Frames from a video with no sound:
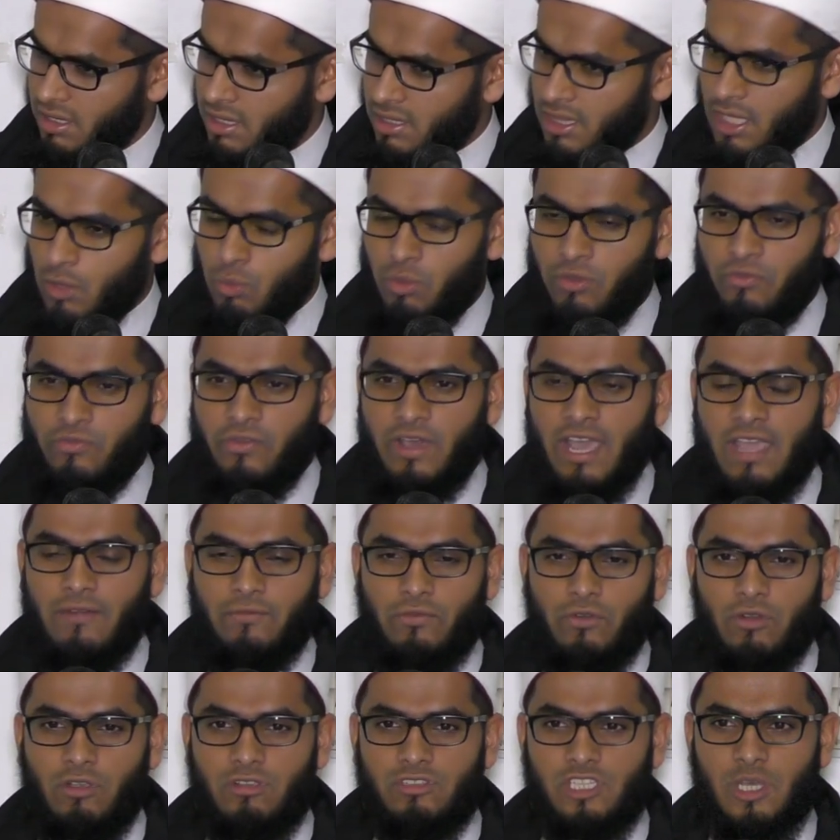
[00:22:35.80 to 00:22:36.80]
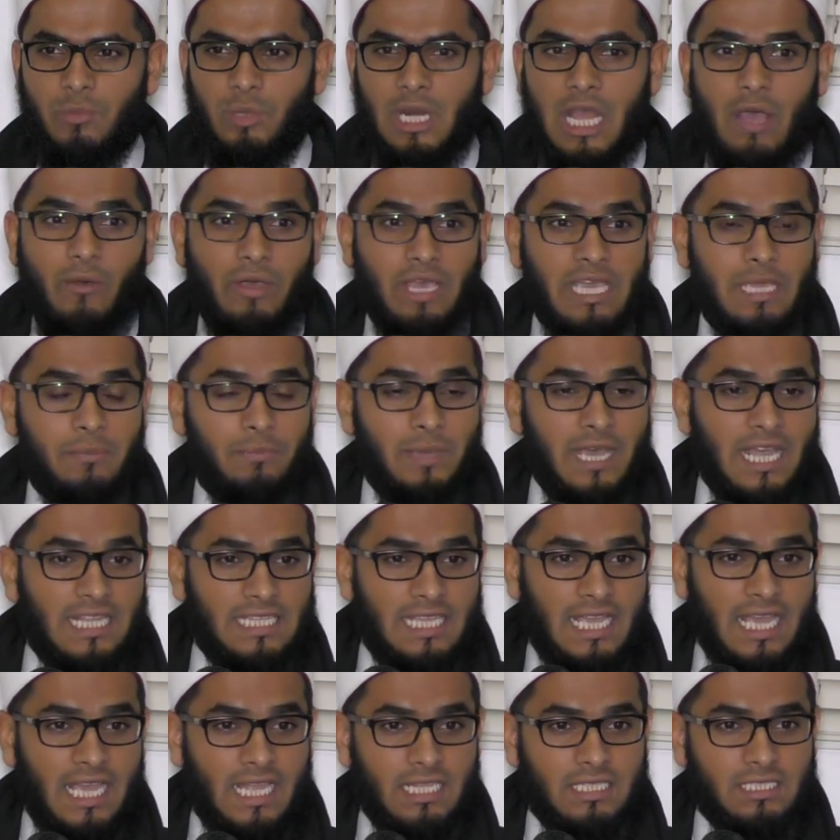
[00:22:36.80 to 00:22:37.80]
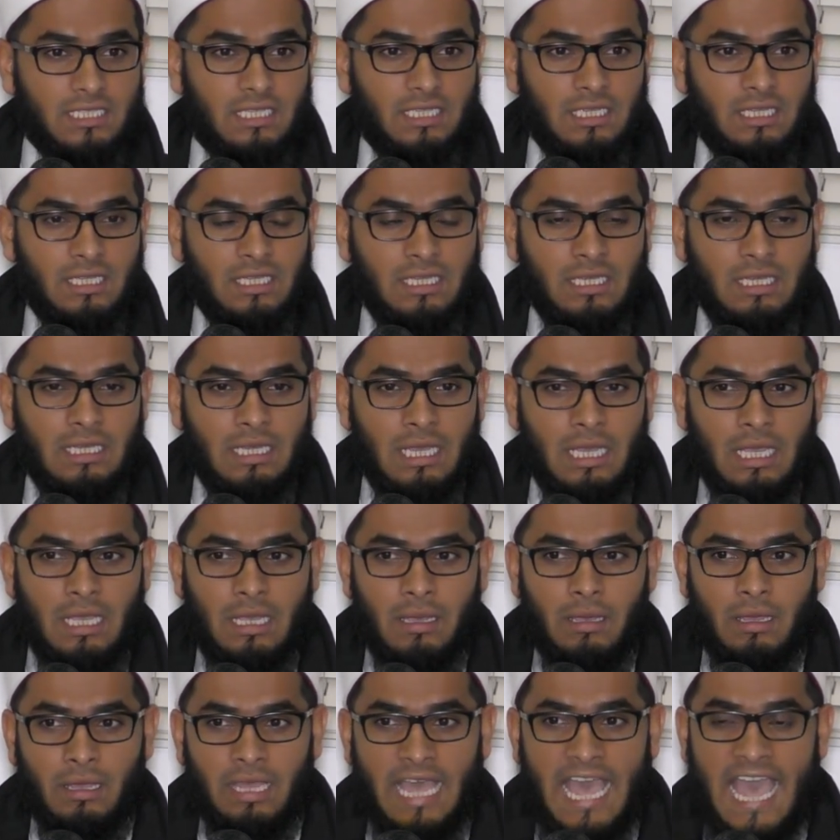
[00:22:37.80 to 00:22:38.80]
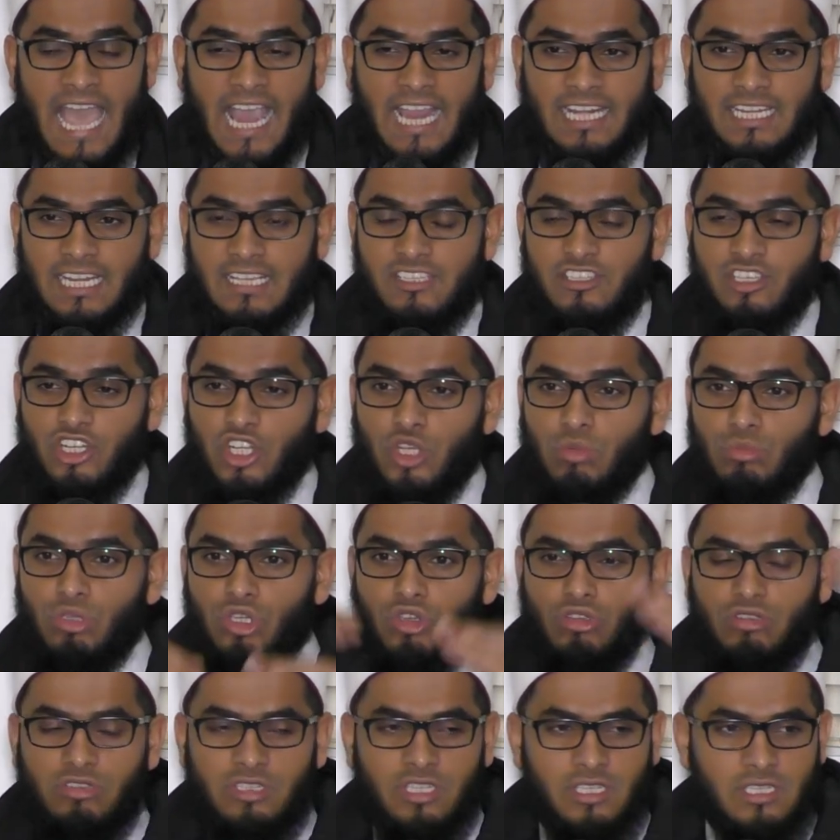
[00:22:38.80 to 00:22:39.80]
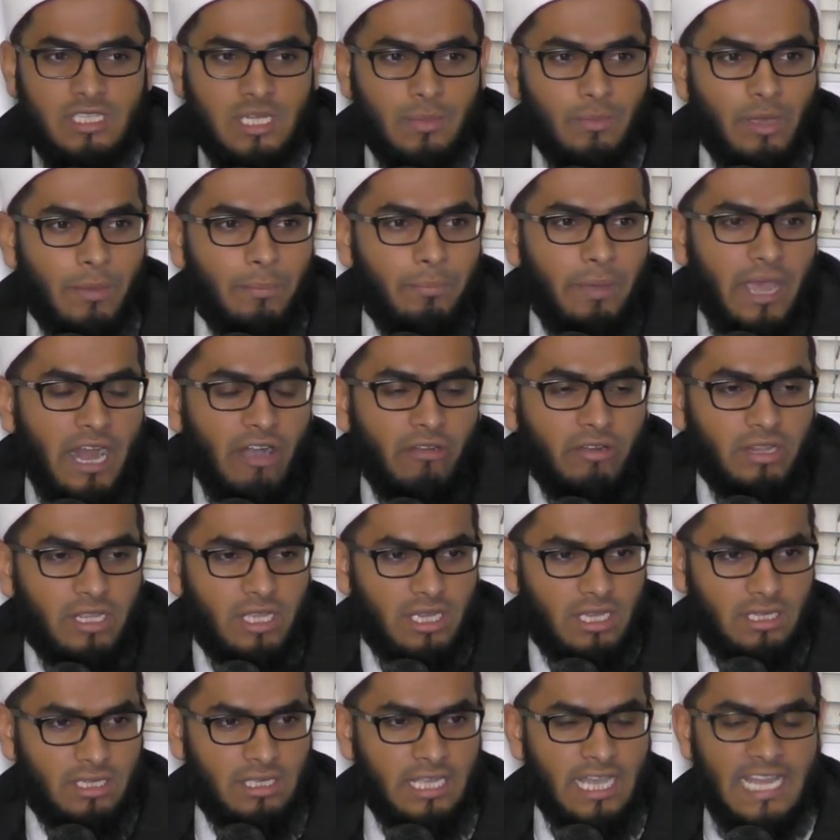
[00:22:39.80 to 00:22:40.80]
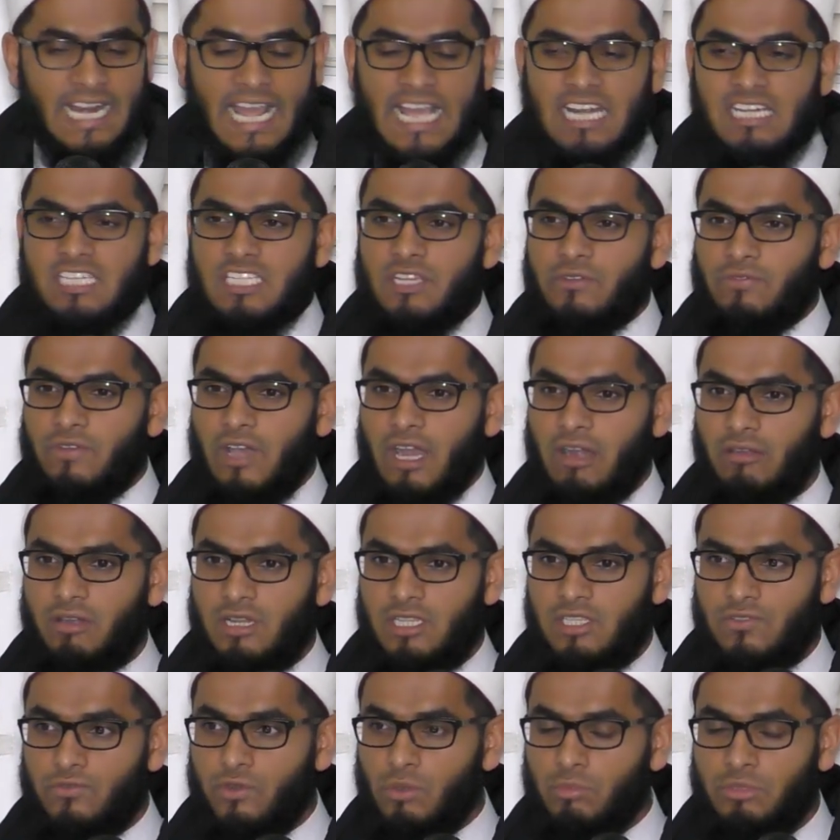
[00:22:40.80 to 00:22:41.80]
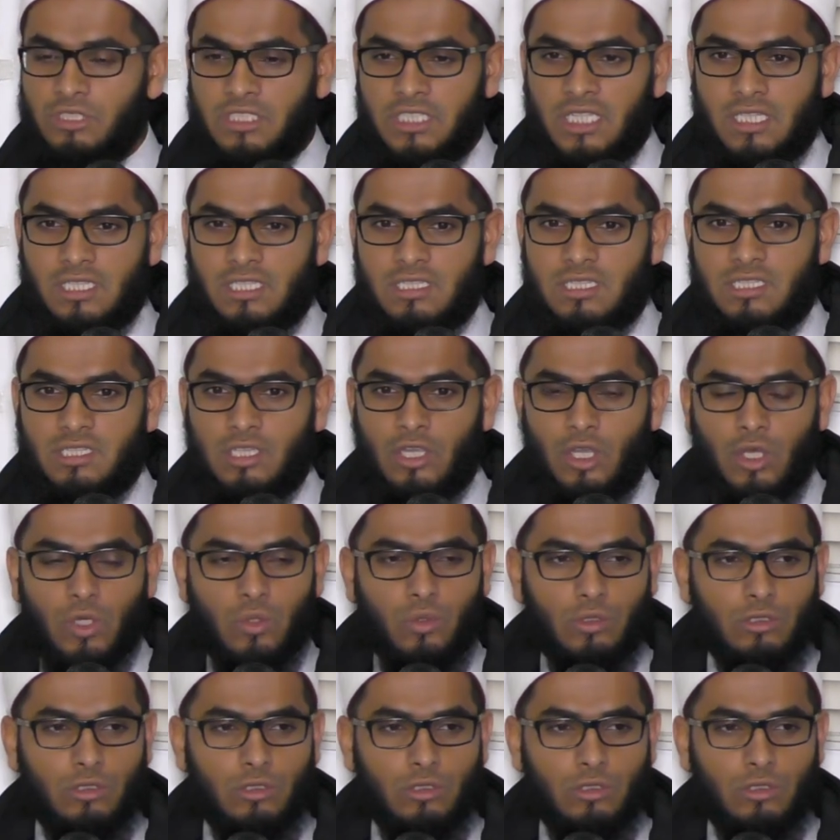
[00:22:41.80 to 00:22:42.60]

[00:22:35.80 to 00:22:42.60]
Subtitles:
Then we find, for example, our ibadat act as an immune system, a barrier, an antivirus from sins.